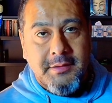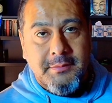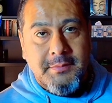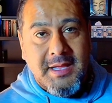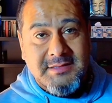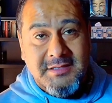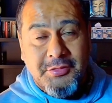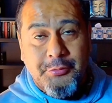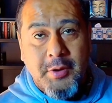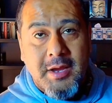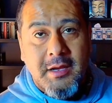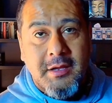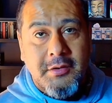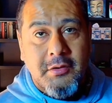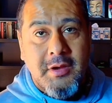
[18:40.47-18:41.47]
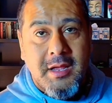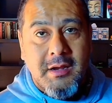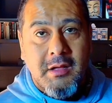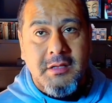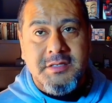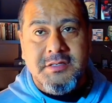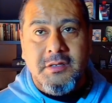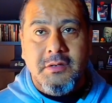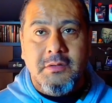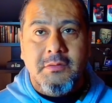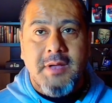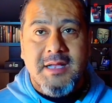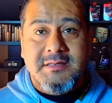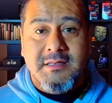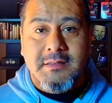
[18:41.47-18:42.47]
as a threat hunter and also
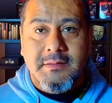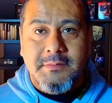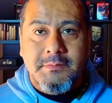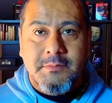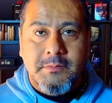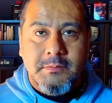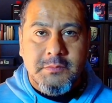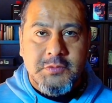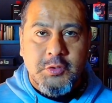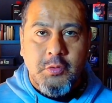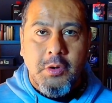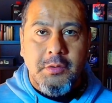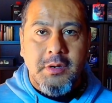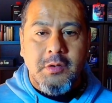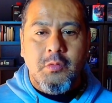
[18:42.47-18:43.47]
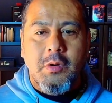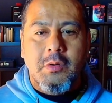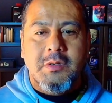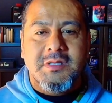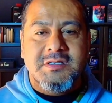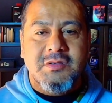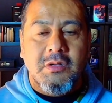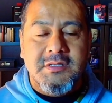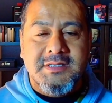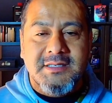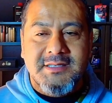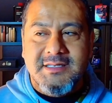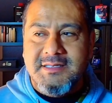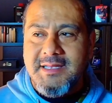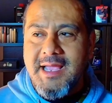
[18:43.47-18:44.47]
as a quote unquote consultant
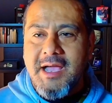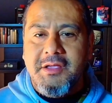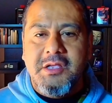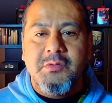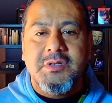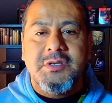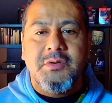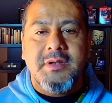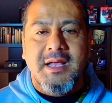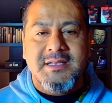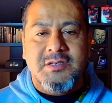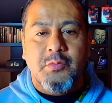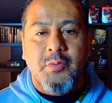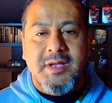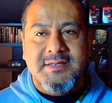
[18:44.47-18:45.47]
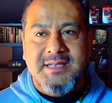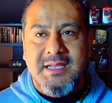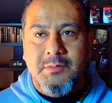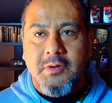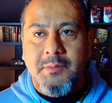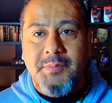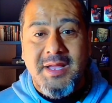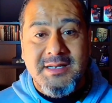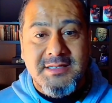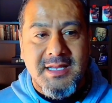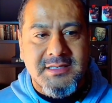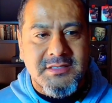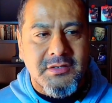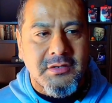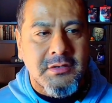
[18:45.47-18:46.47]
to see how you would do it as a red teamer, pen
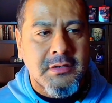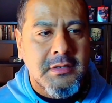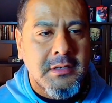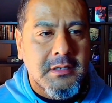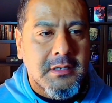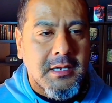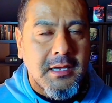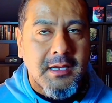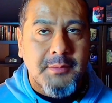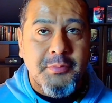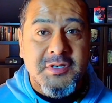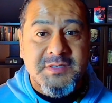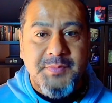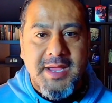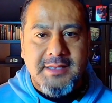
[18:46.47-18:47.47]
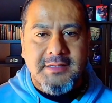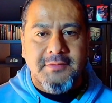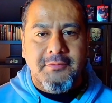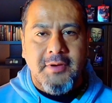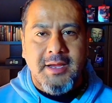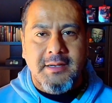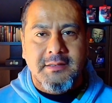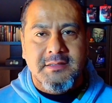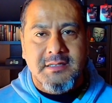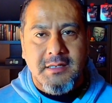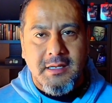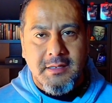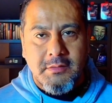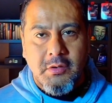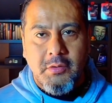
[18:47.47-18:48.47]
tester perspective, right?
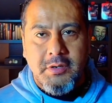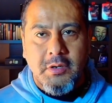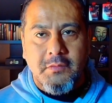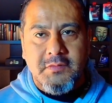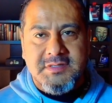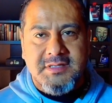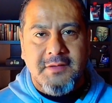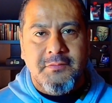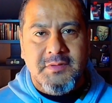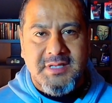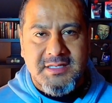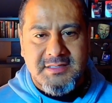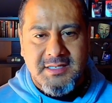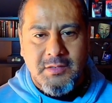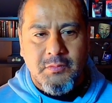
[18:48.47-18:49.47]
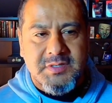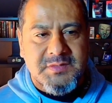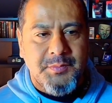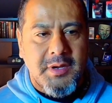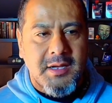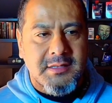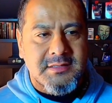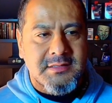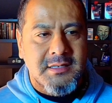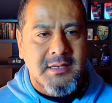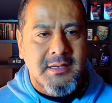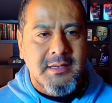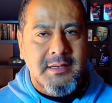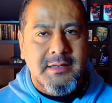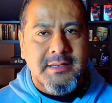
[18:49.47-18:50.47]
Going over stuff with incident response.
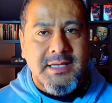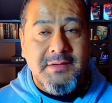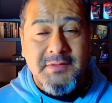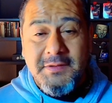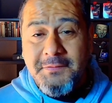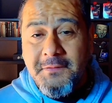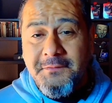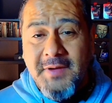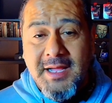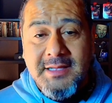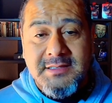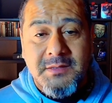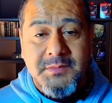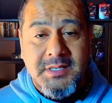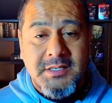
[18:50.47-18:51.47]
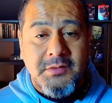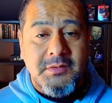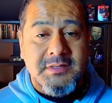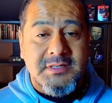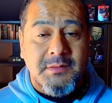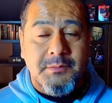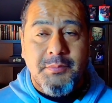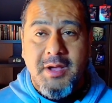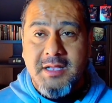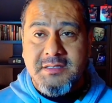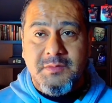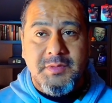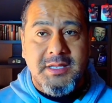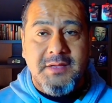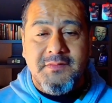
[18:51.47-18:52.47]
Even if you find something, doing some
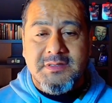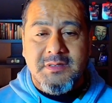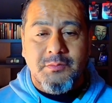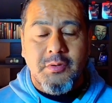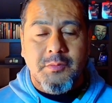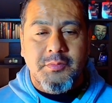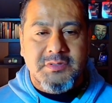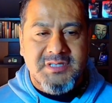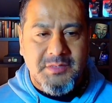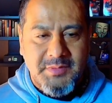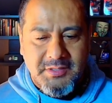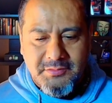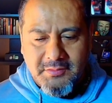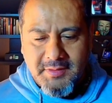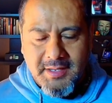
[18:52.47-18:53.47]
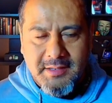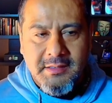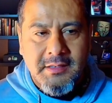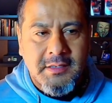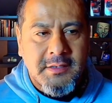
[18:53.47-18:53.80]
possibly even some purple teaming through that.